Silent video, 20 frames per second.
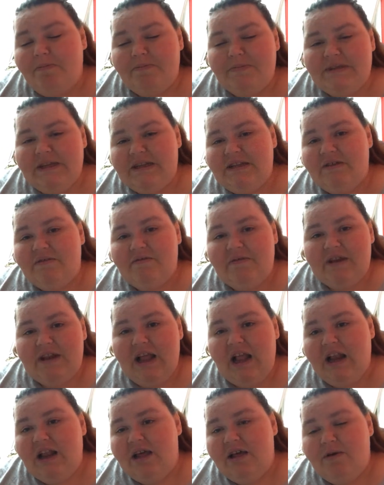scent of
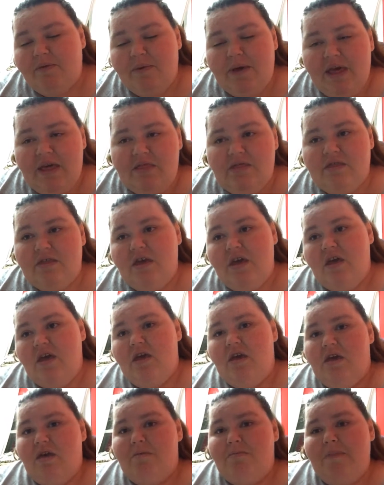vanilla with
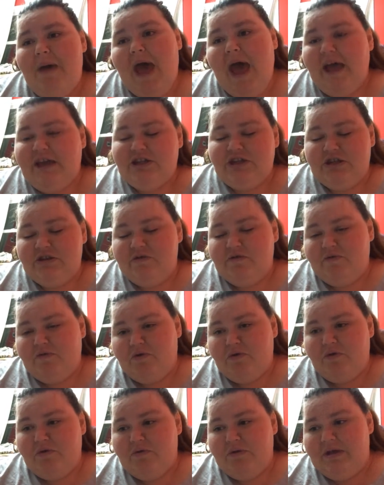passion
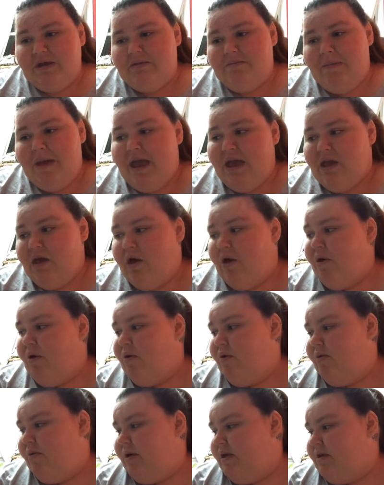fruit and mango,